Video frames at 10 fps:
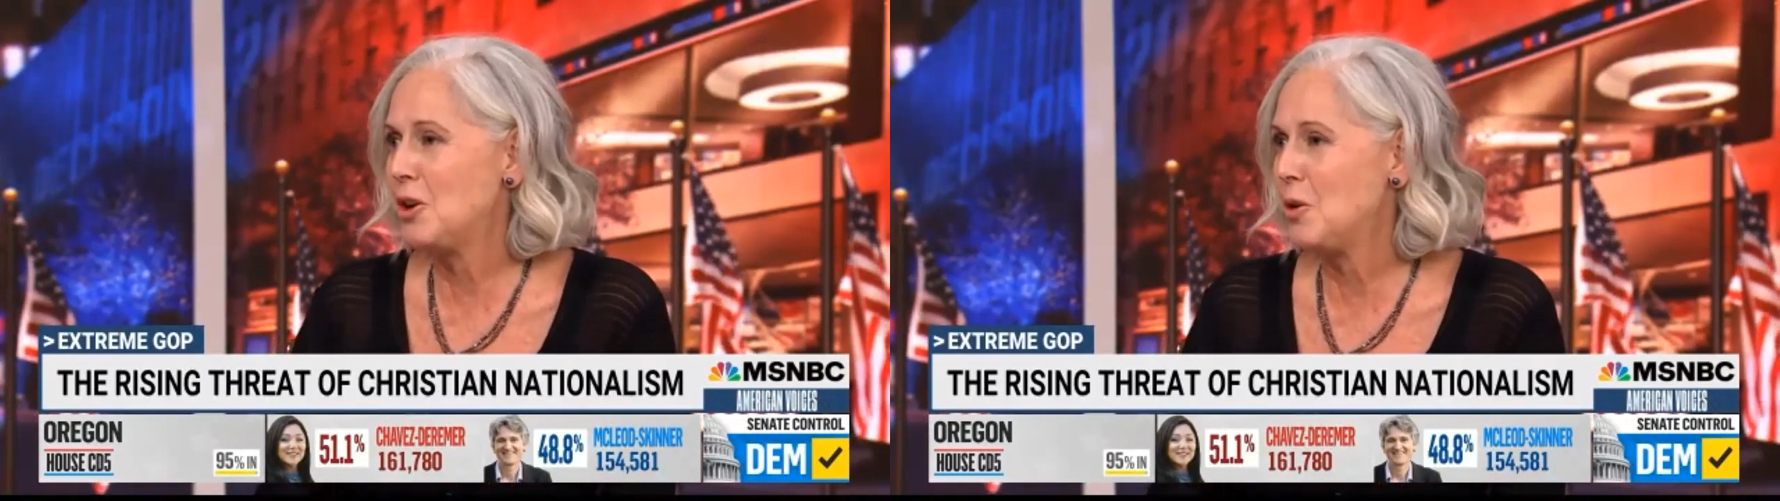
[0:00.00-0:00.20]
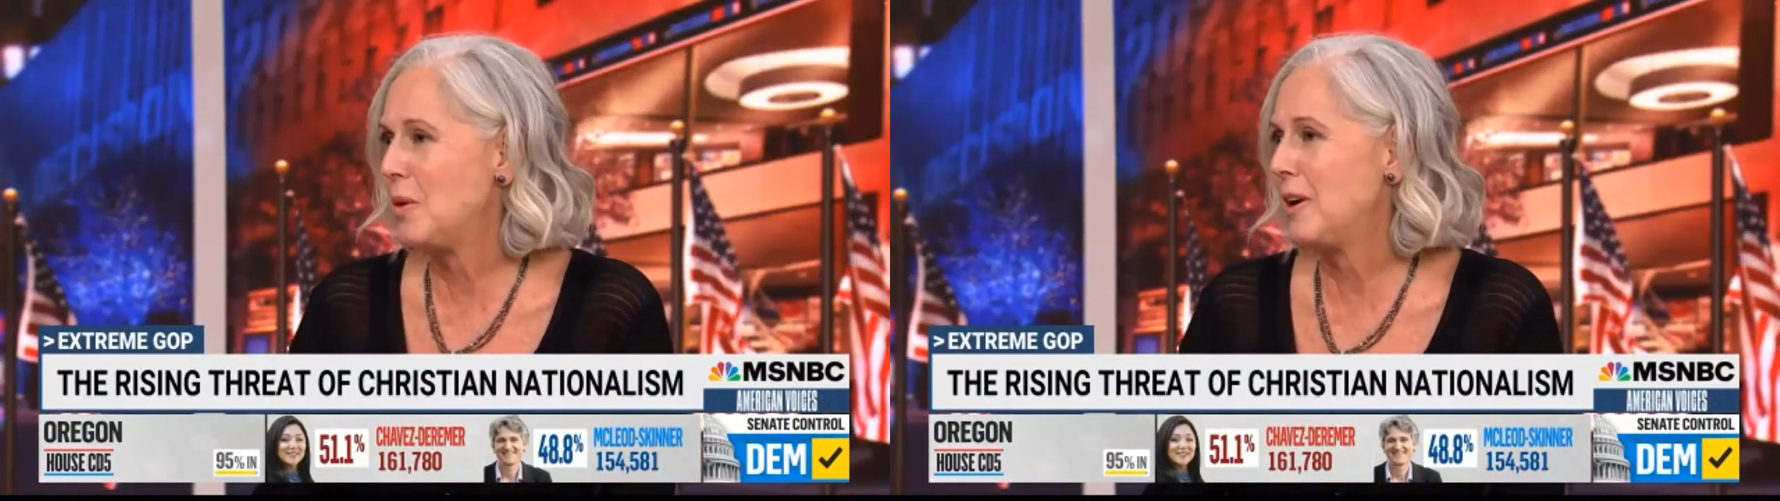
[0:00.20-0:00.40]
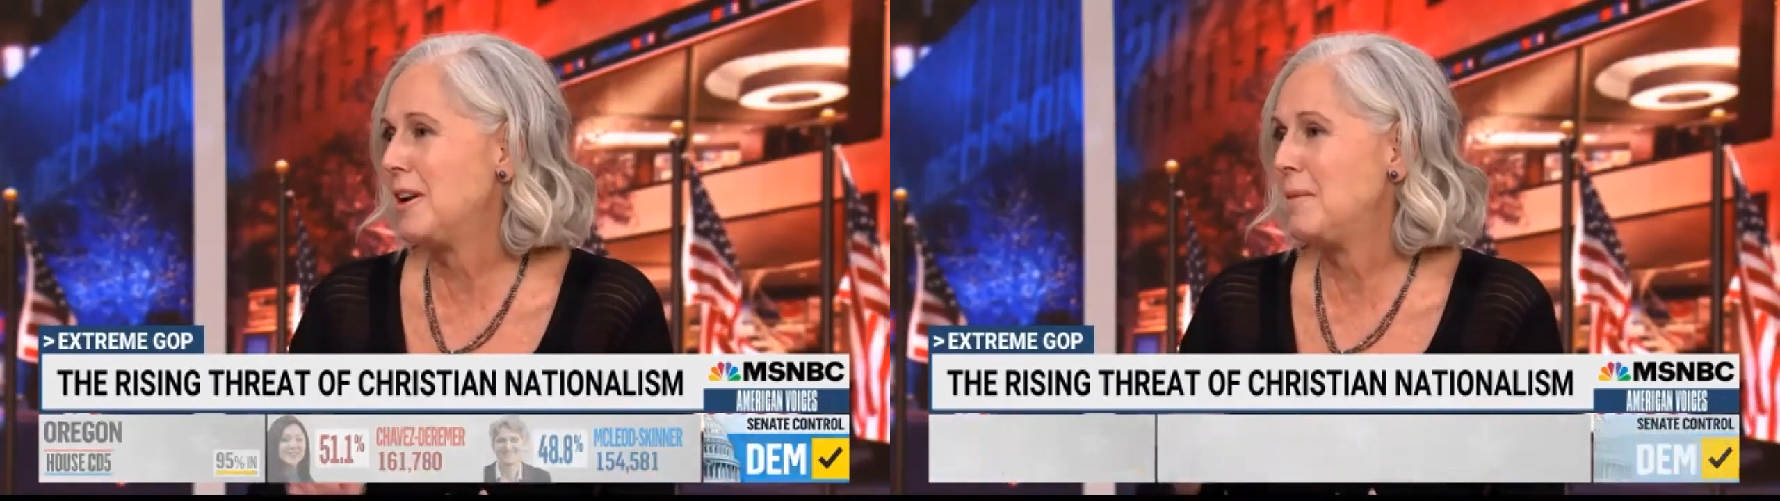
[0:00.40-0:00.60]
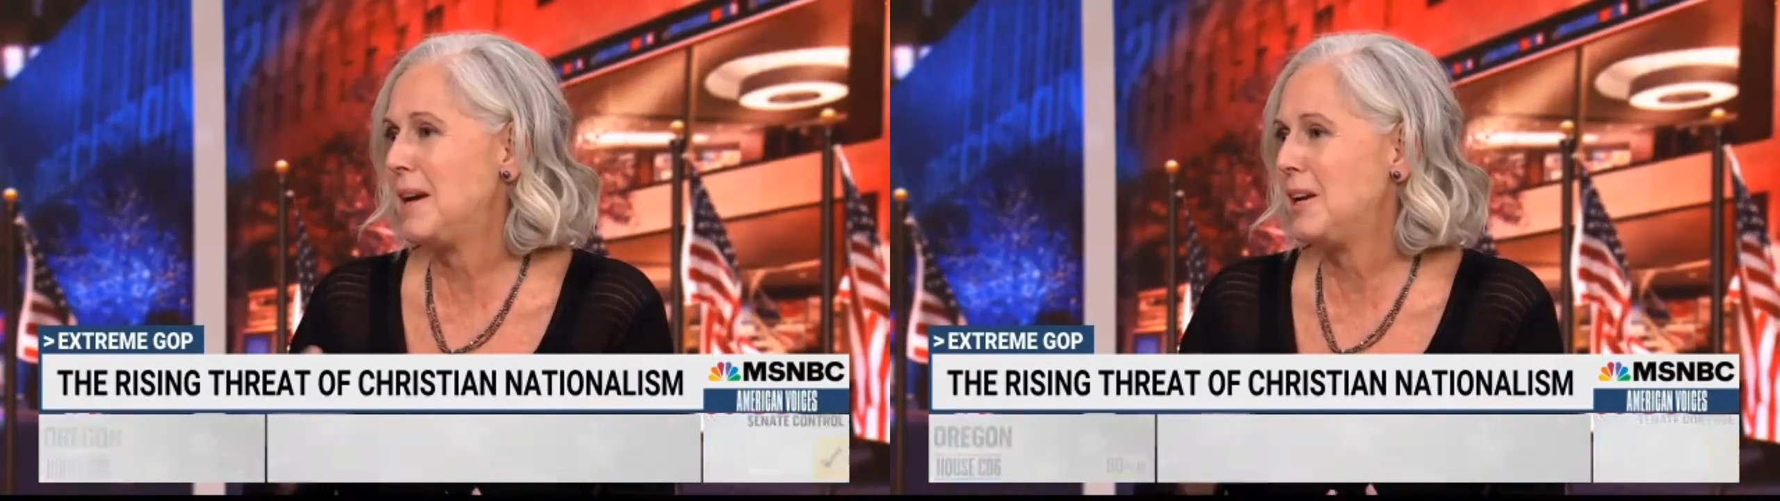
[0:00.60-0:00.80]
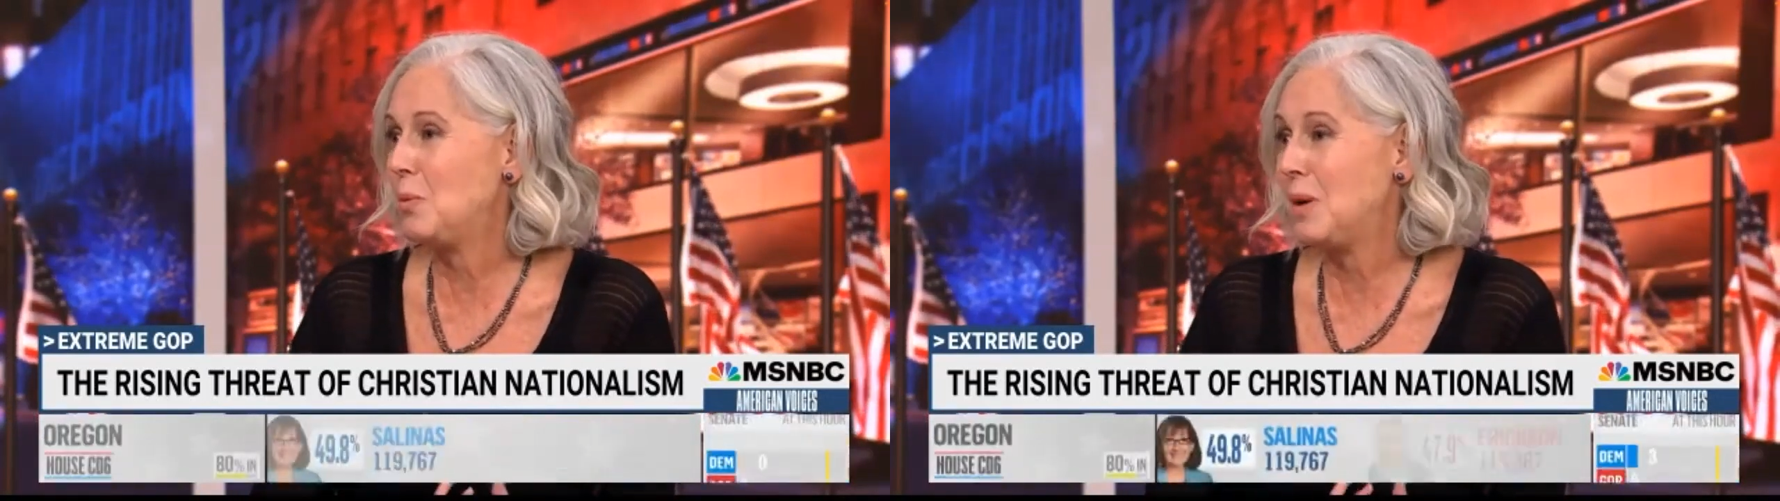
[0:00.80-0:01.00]
nowhere and
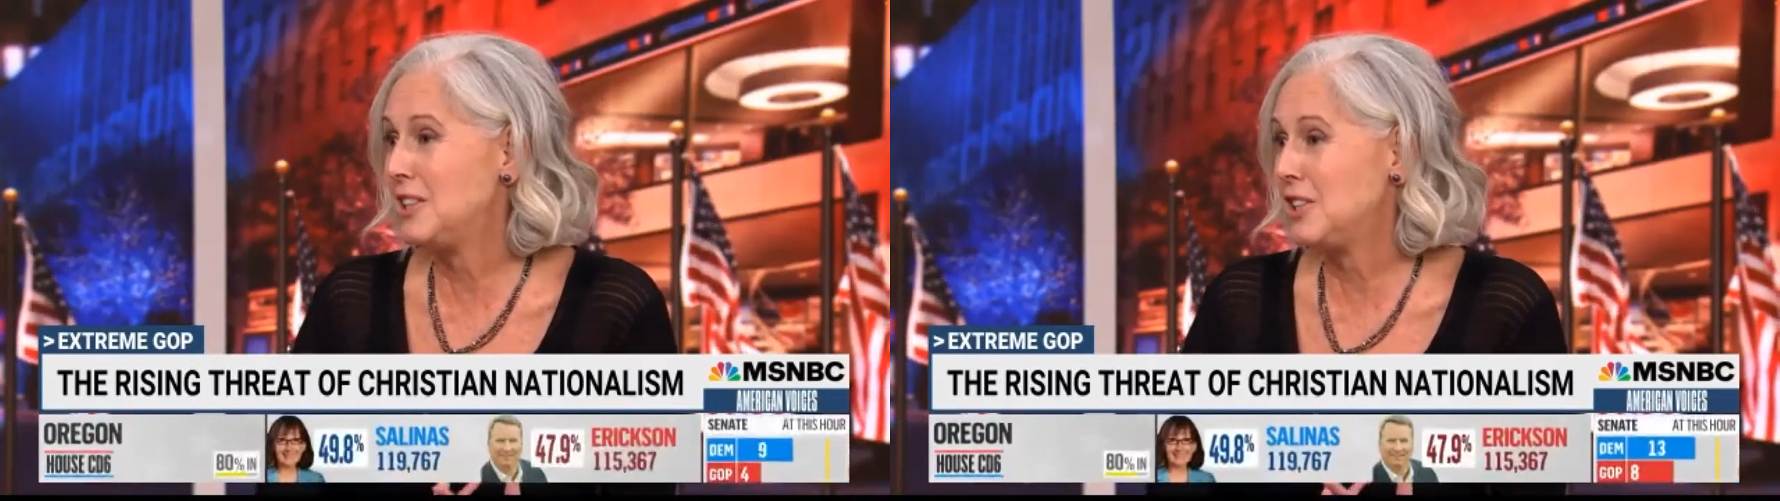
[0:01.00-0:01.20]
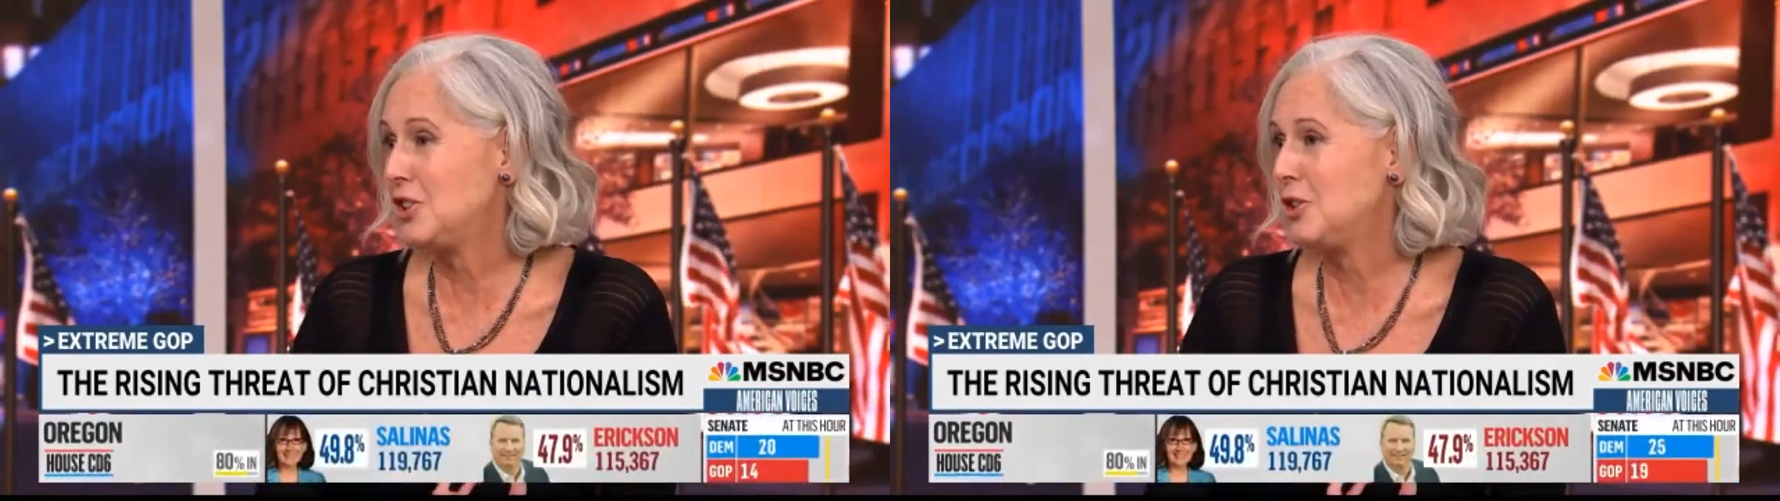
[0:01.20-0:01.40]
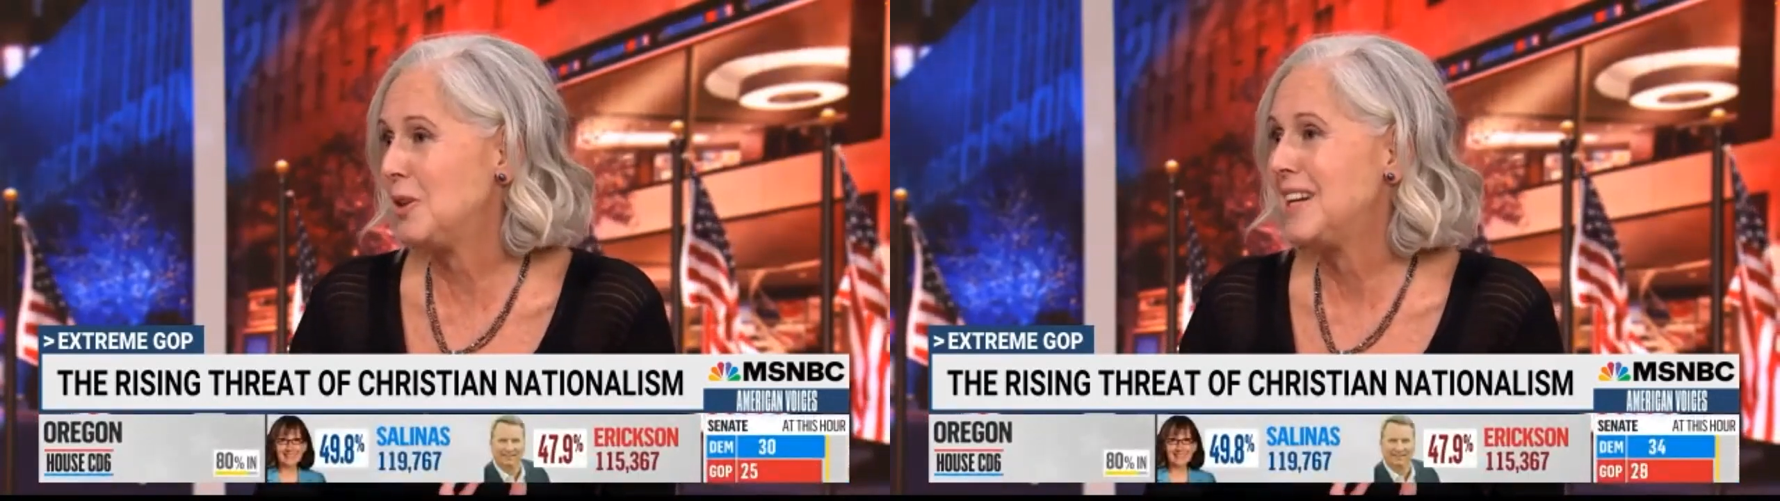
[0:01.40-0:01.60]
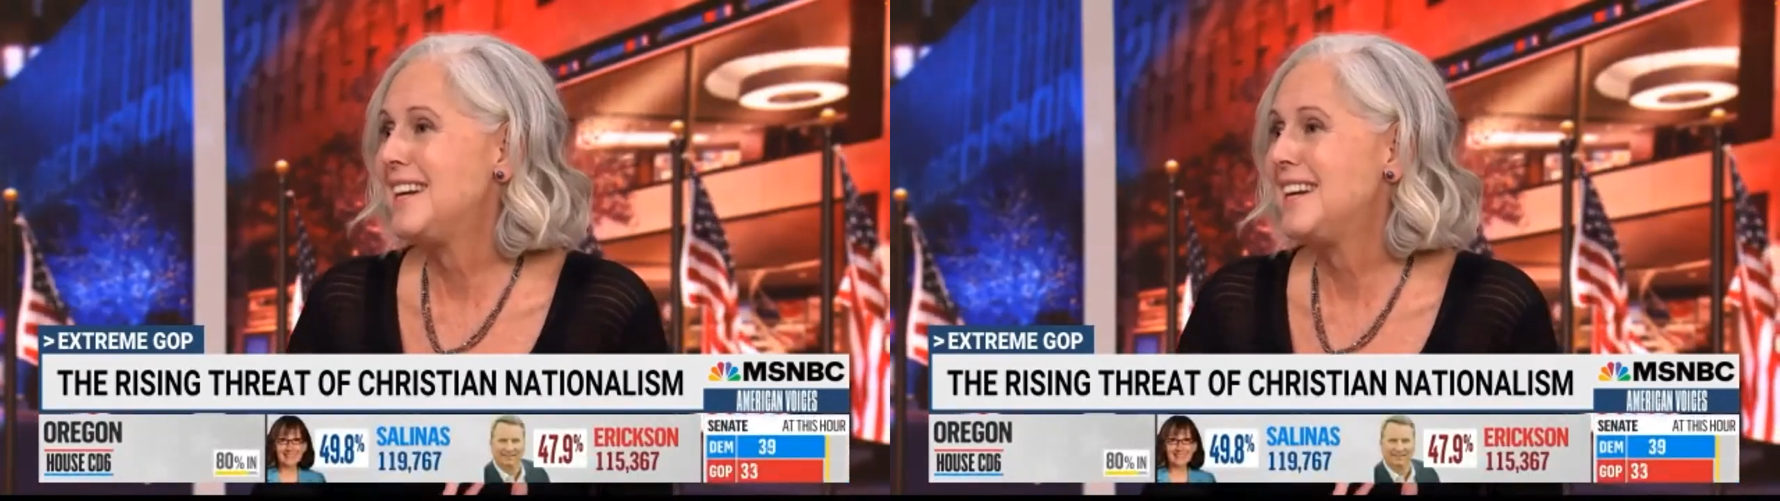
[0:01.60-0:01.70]
made a wedge issue